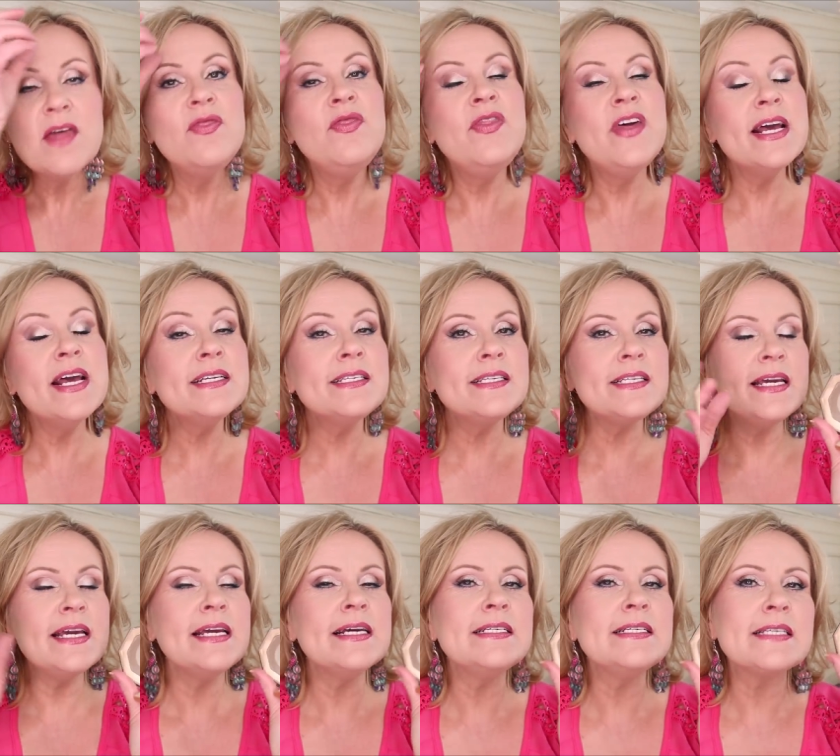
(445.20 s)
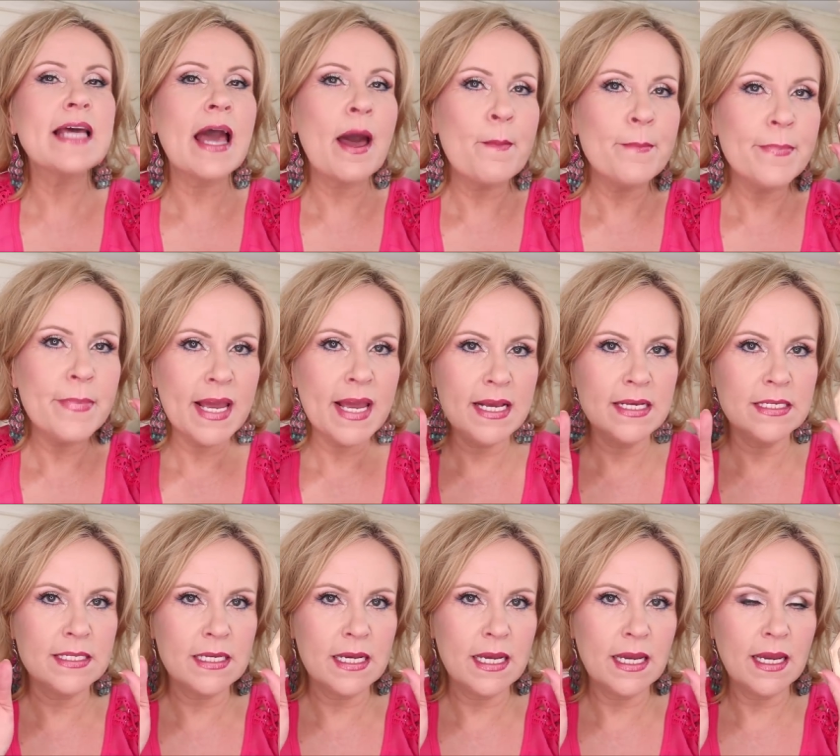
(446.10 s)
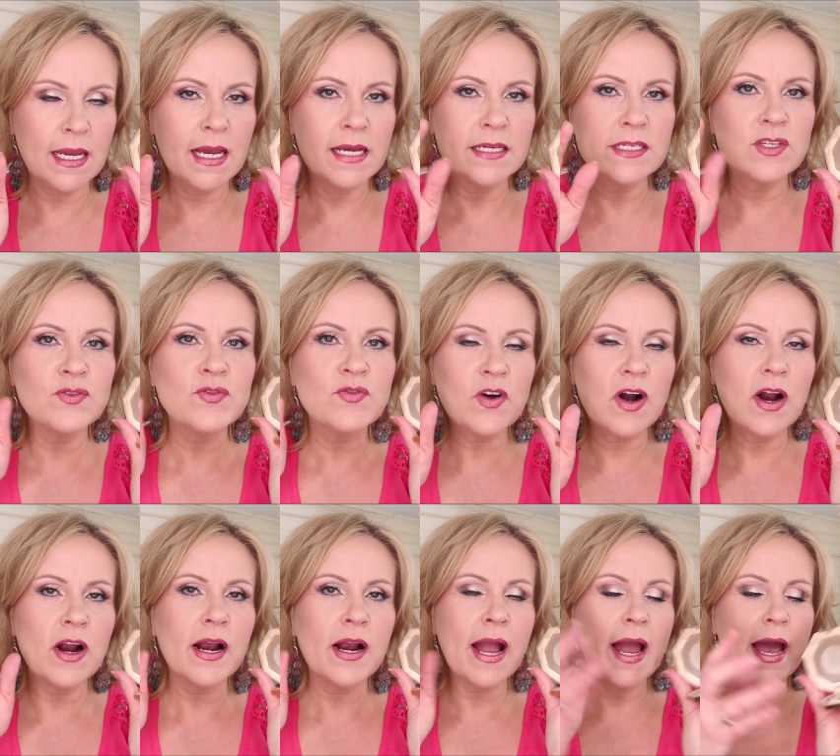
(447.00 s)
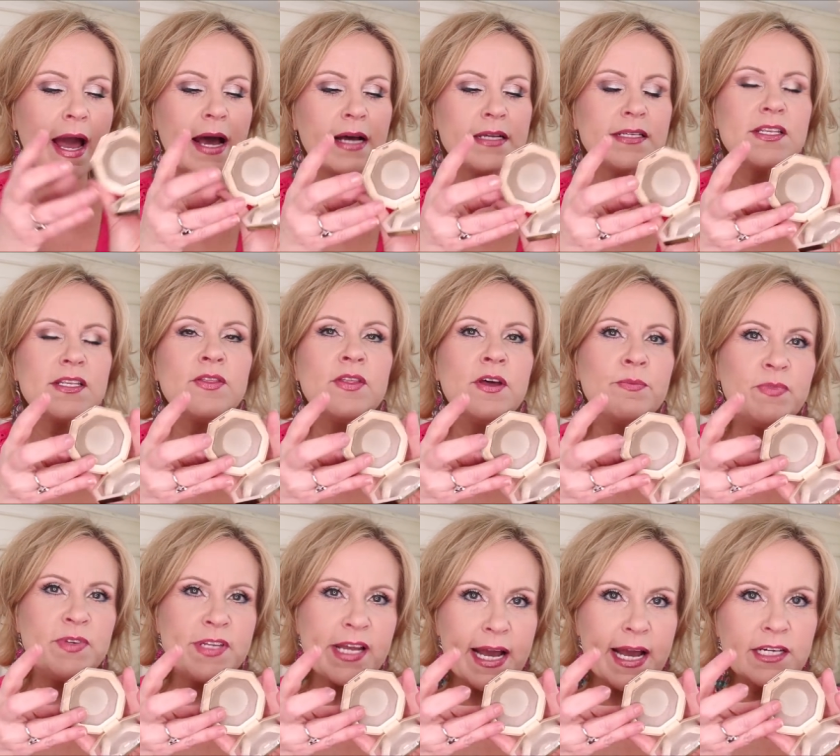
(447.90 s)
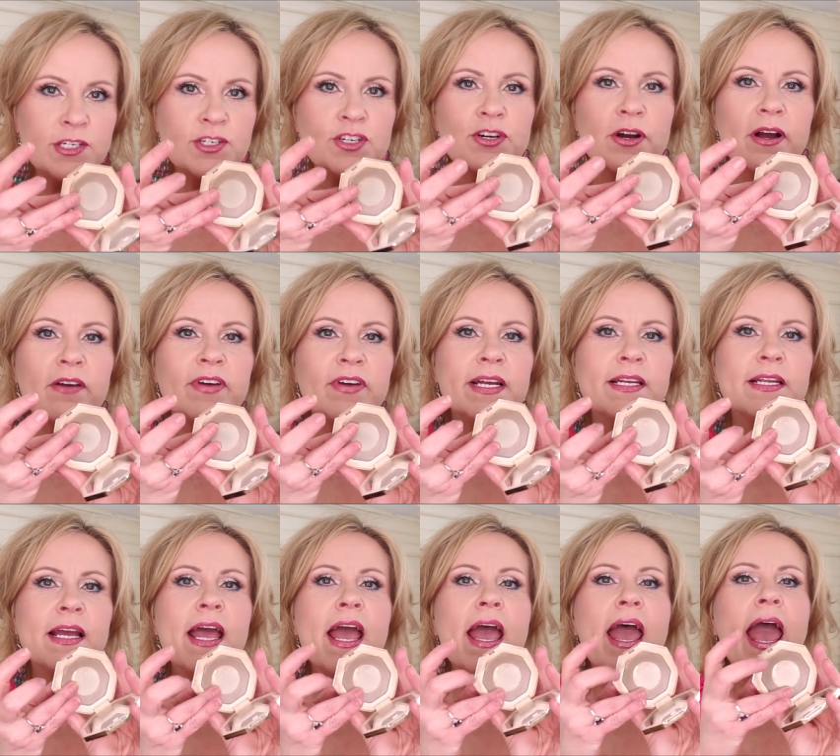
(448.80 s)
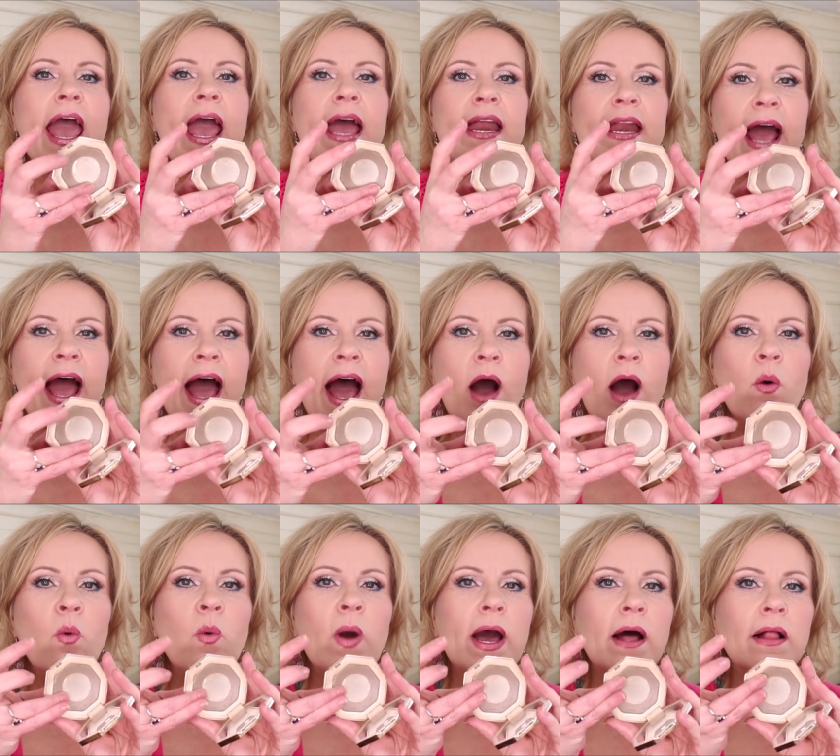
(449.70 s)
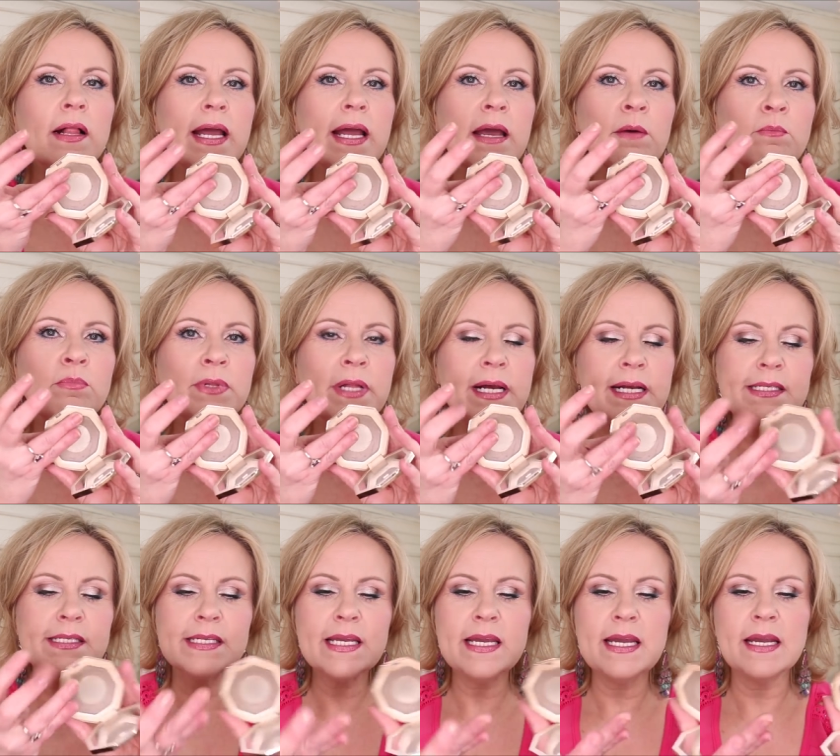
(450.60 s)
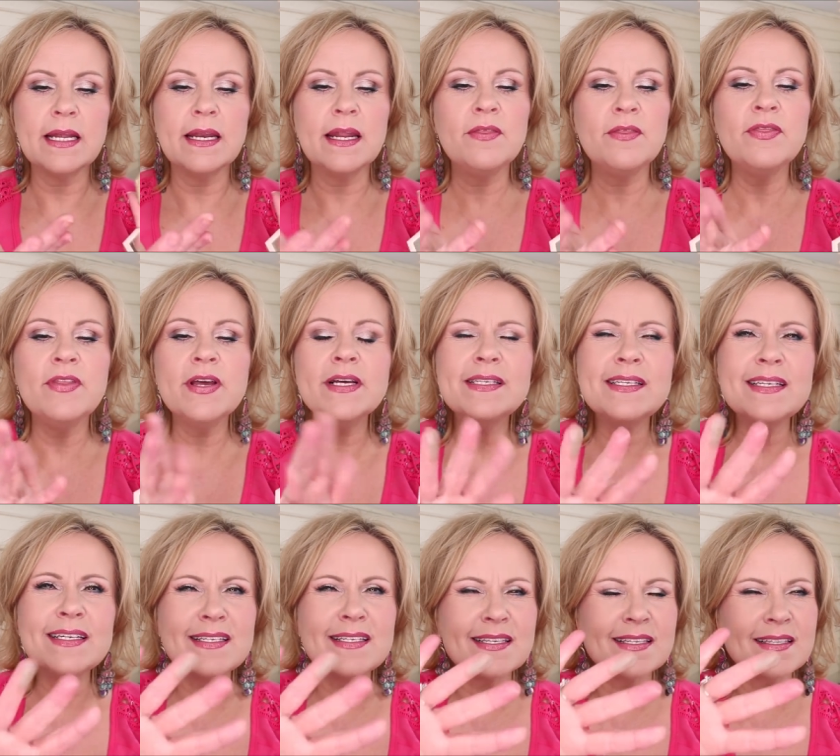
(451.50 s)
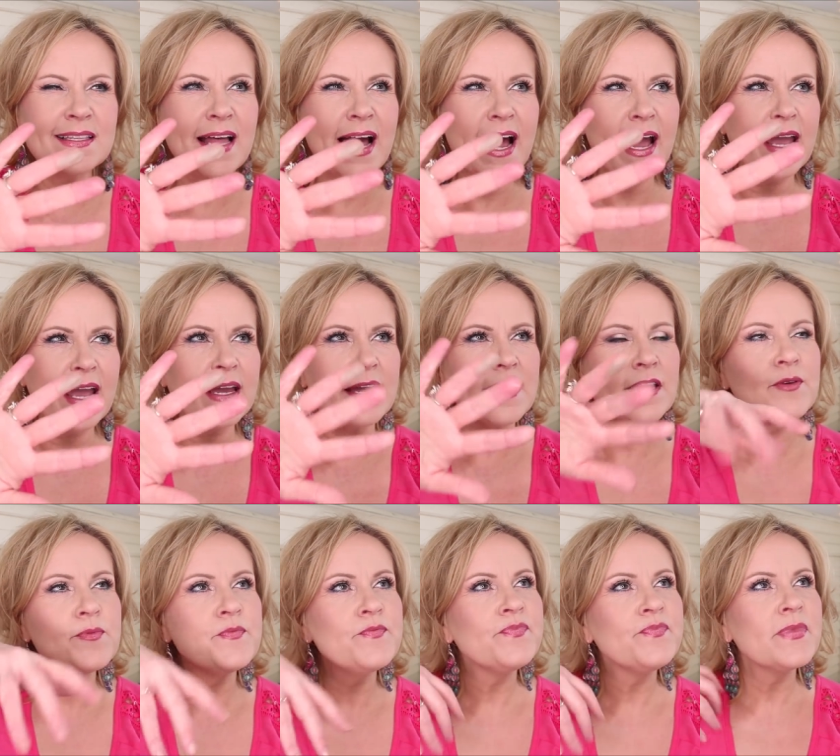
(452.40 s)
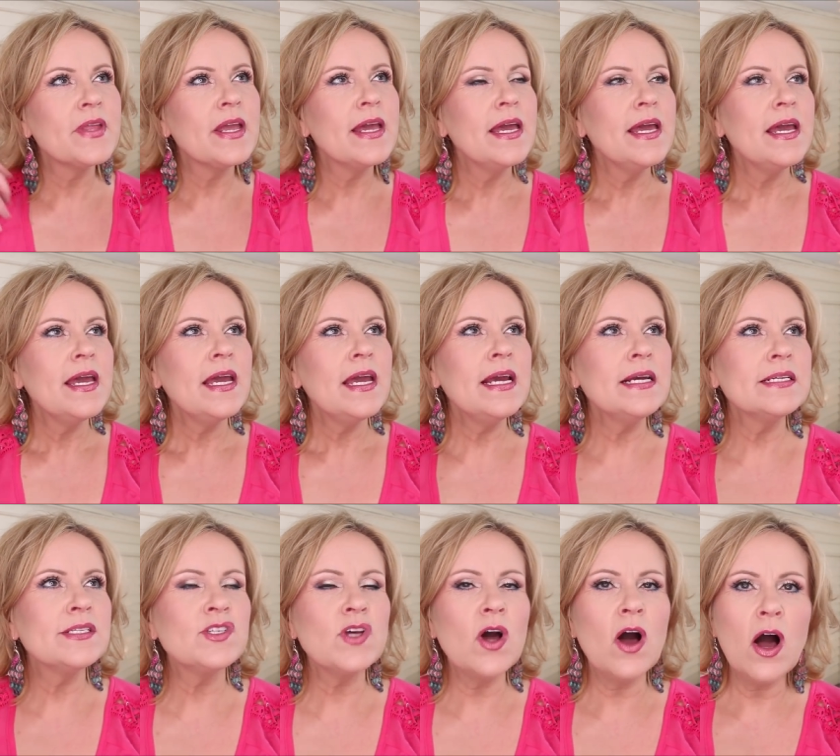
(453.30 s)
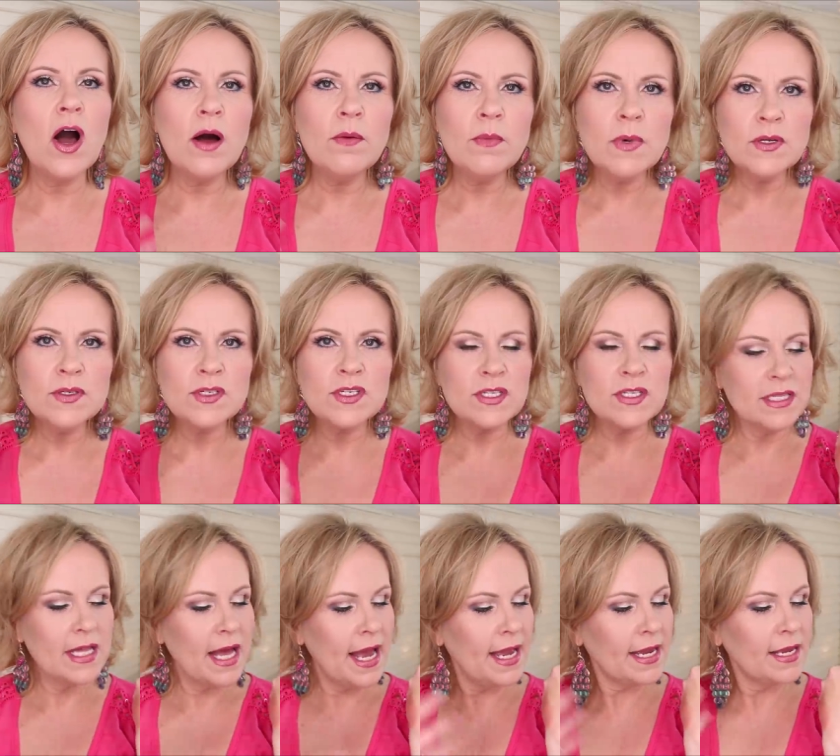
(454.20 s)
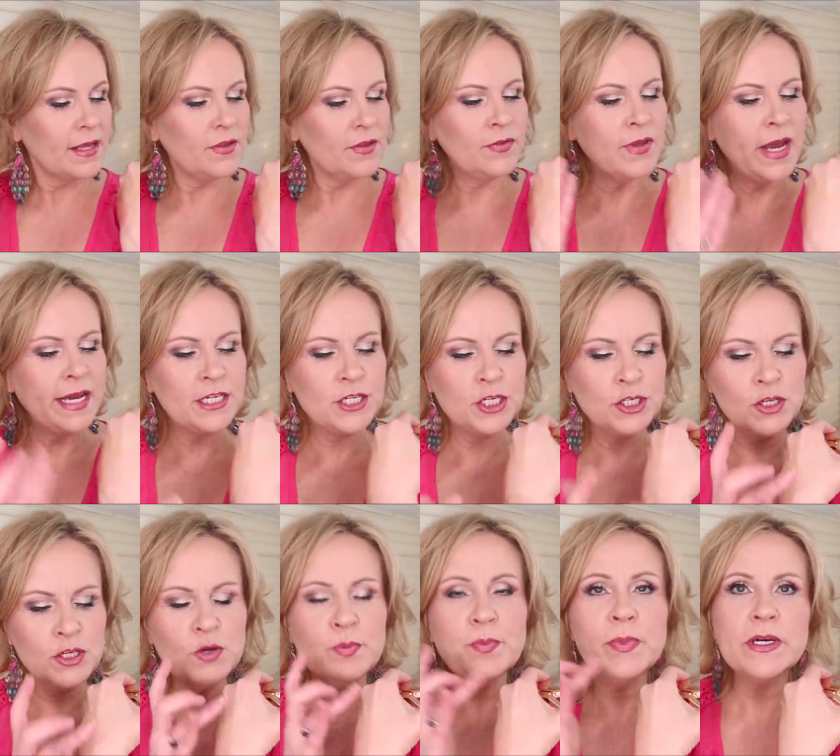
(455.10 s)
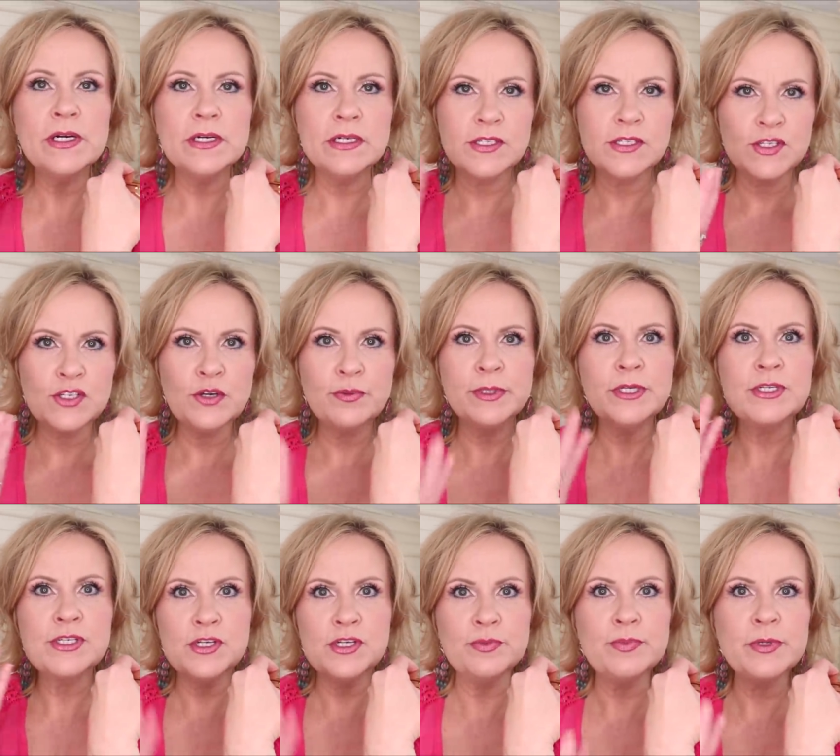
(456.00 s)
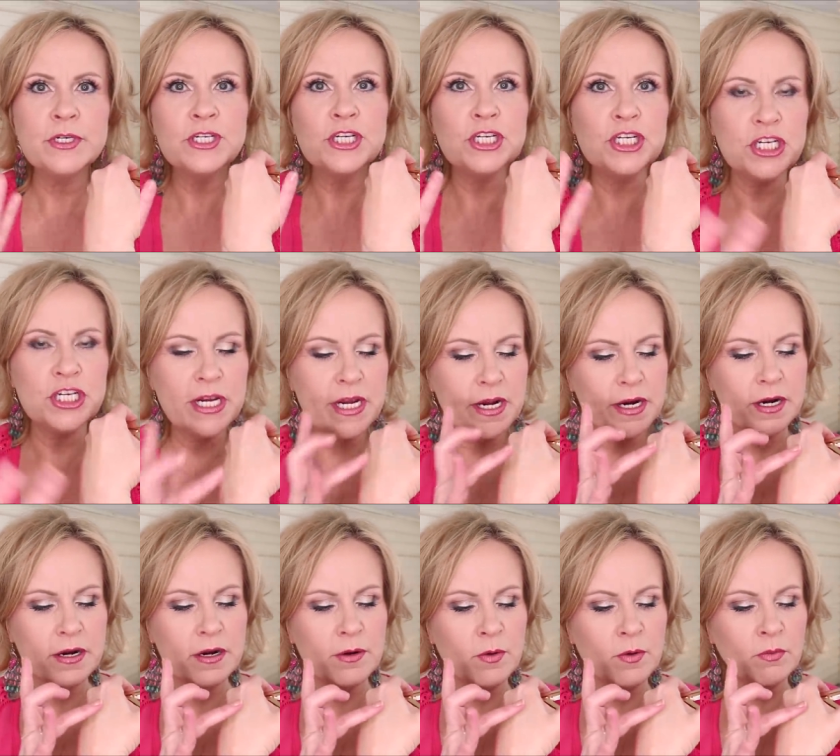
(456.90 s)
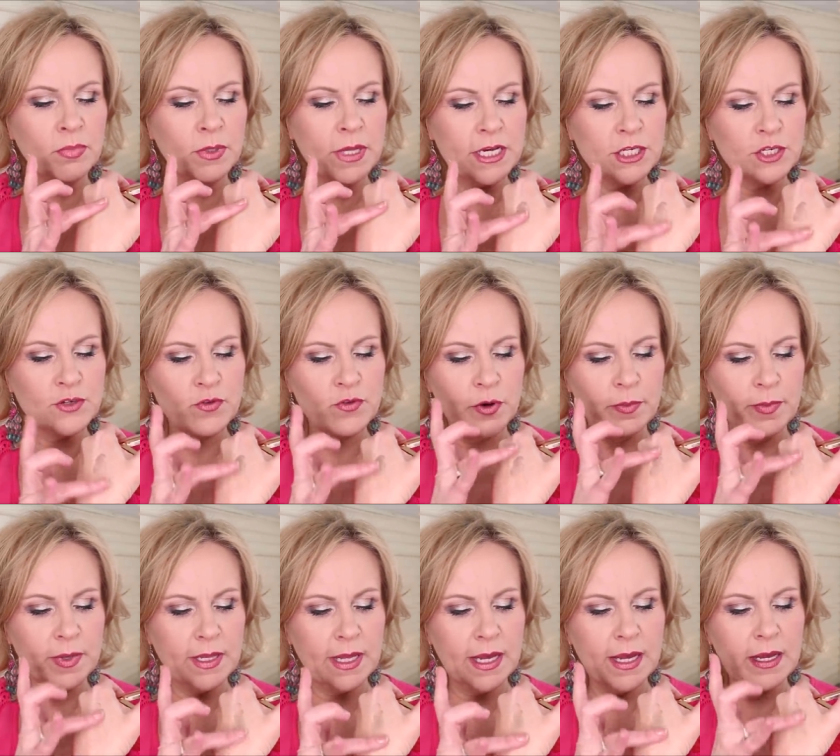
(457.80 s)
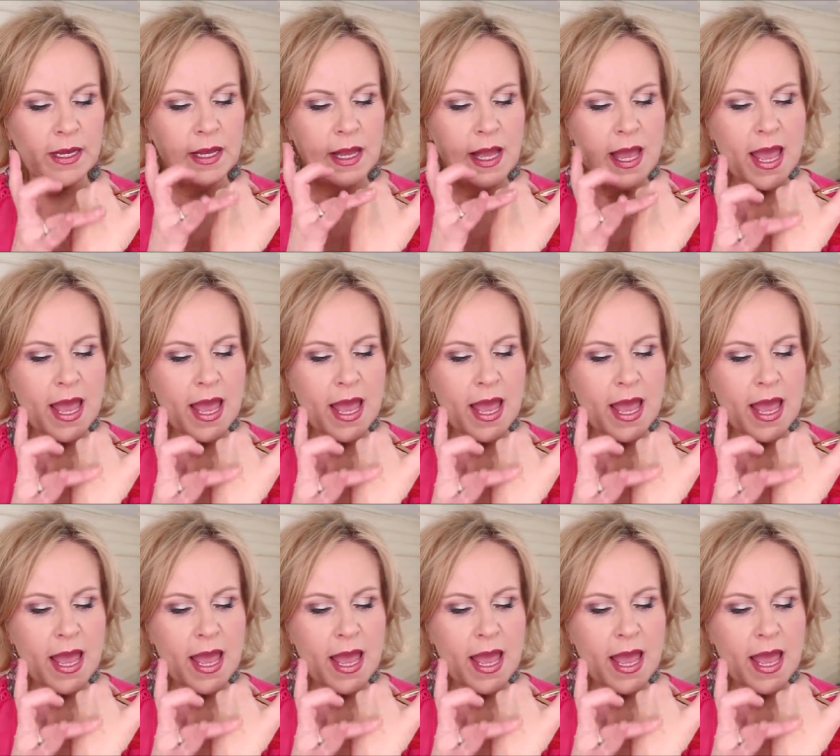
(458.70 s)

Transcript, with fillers: This is amazing as far as the texture of it and how well it blends in. This is like it's almost like a super super super sheer blush formula